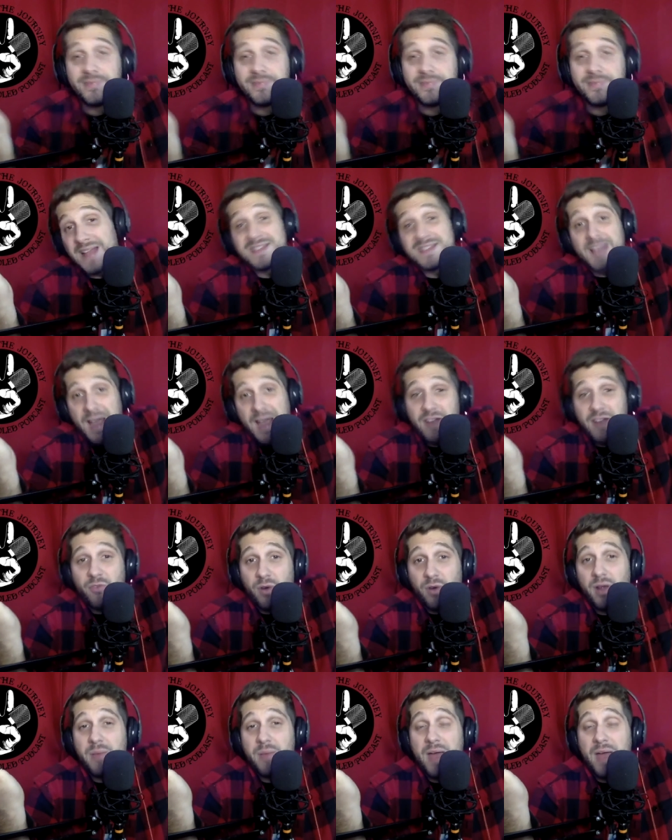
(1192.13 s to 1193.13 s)
That's kind of
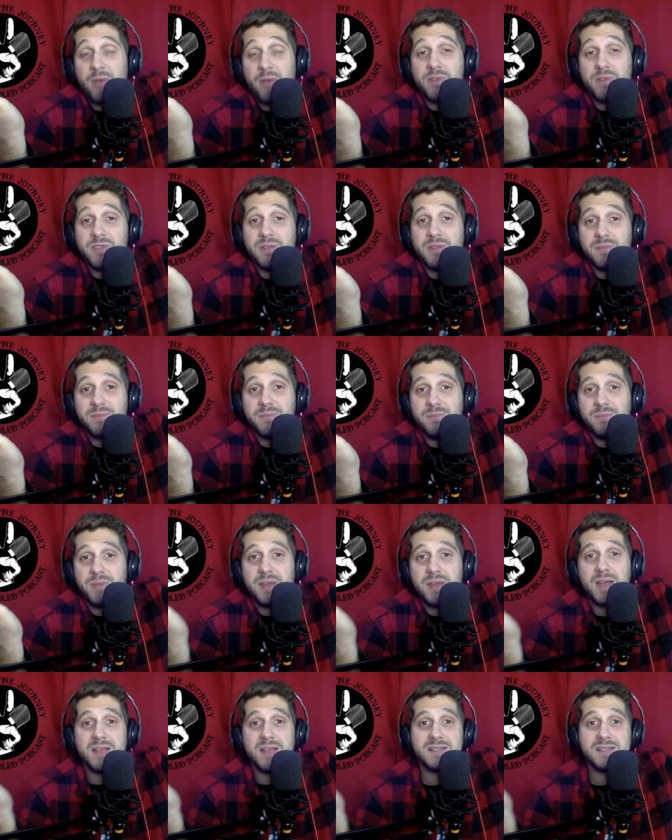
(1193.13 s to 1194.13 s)
where I'm at with it.
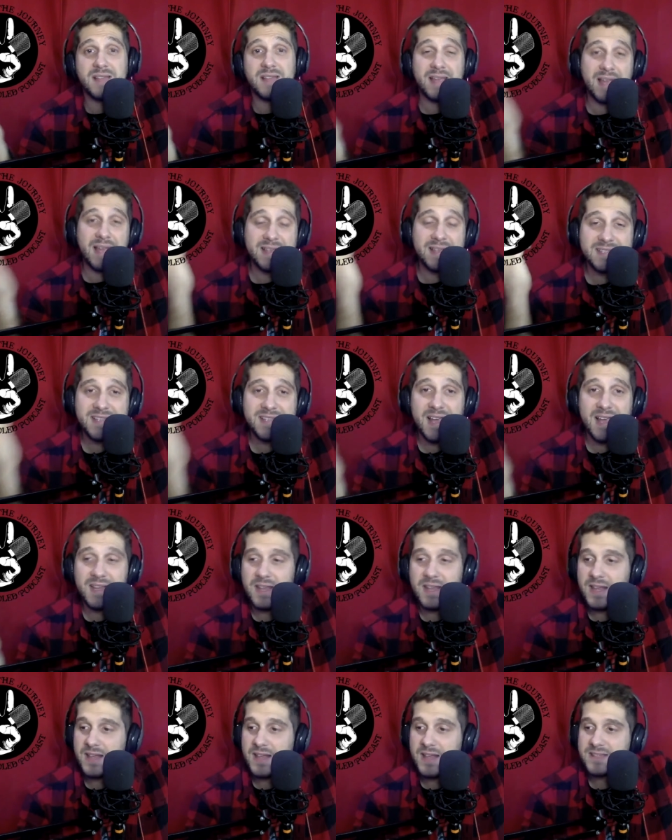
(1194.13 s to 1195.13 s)
Because, like I
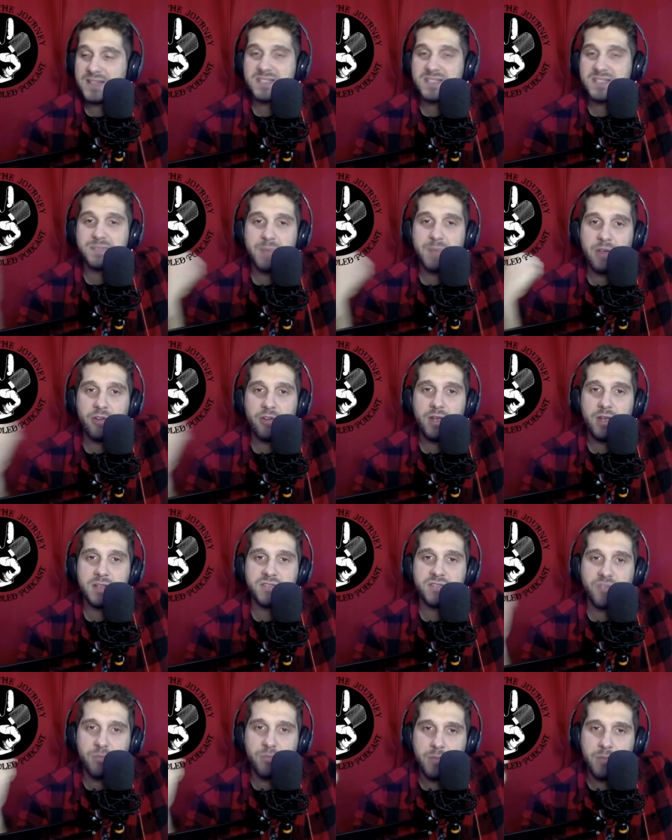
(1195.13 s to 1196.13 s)
said, it's
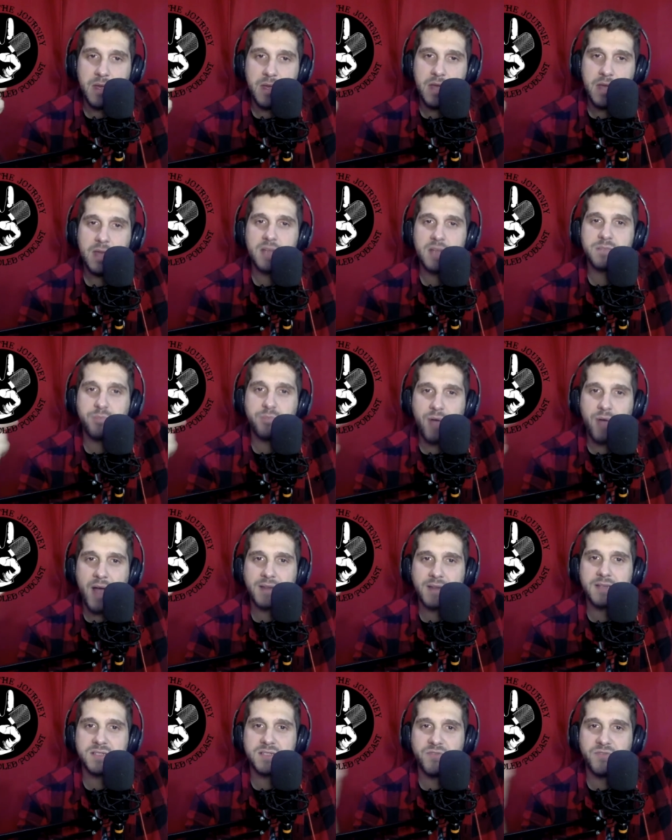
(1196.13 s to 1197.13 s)
experience for me, it's
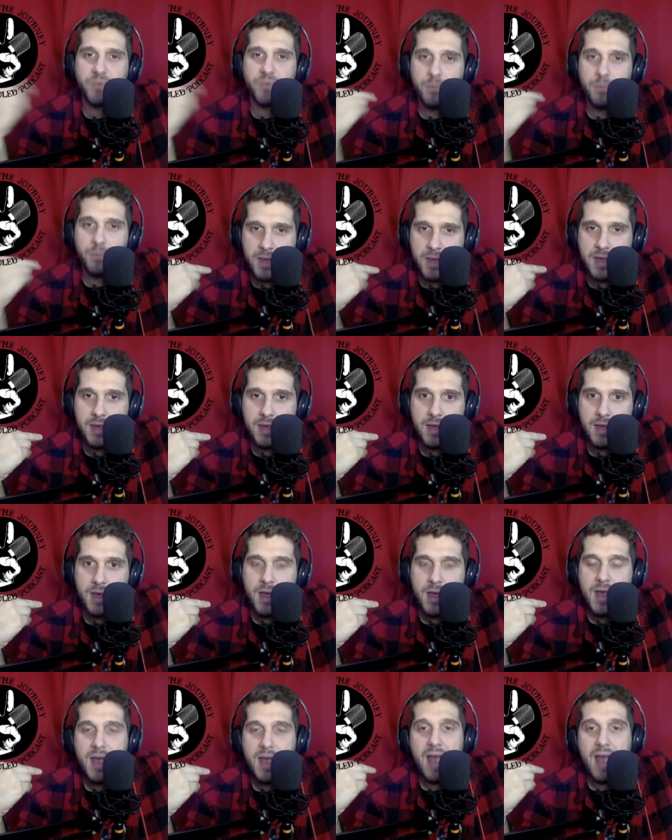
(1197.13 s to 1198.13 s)
practice for me,
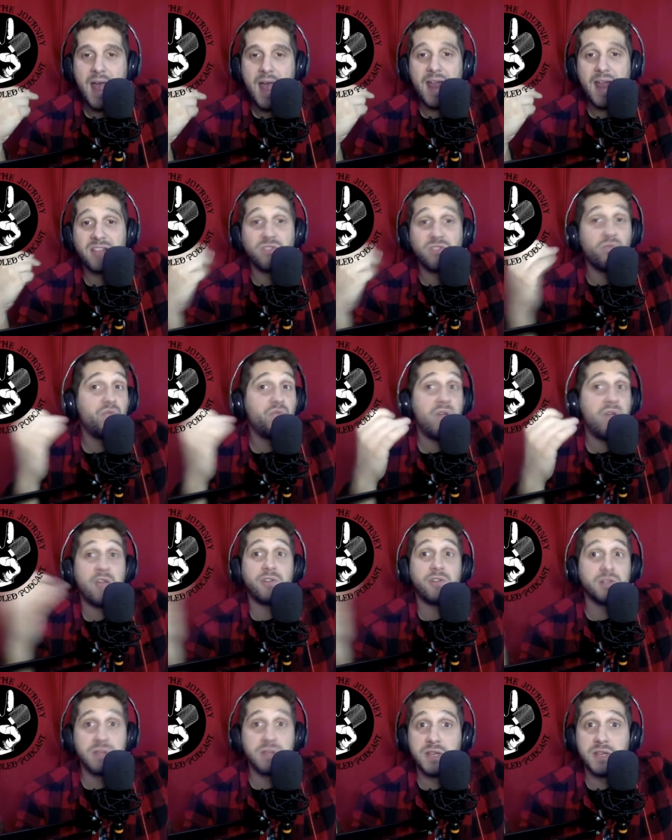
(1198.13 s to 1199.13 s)
and at the
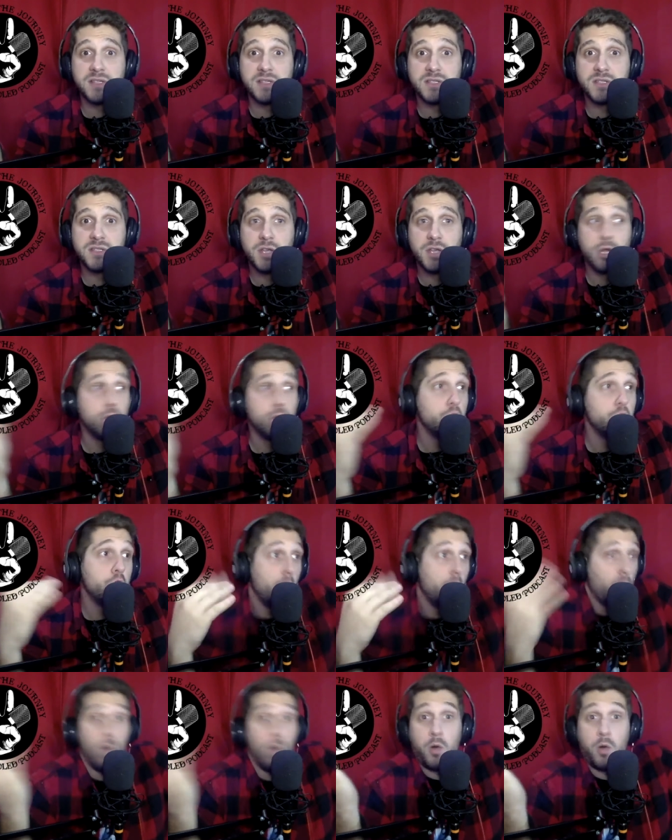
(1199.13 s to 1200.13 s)
very least,
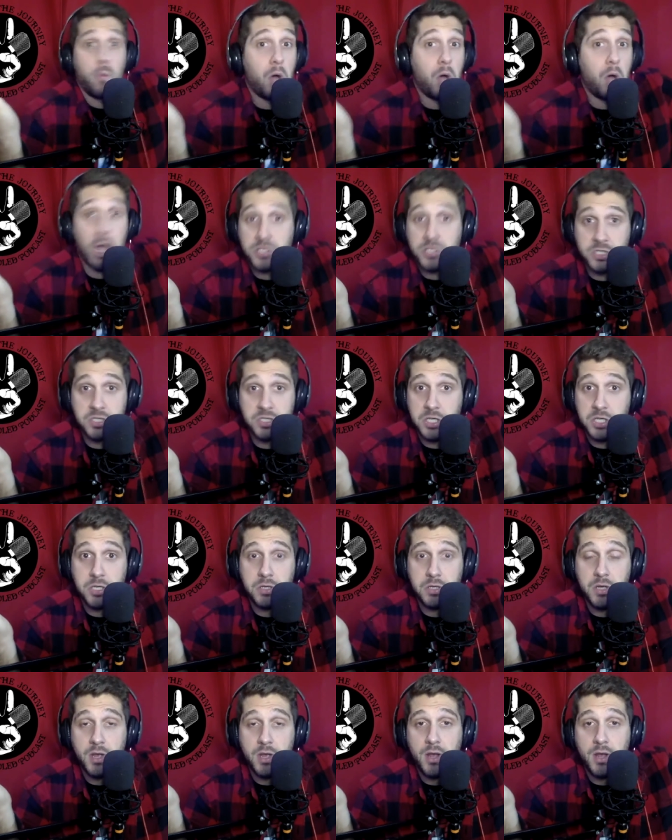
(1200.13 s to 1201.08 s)
no one watches it.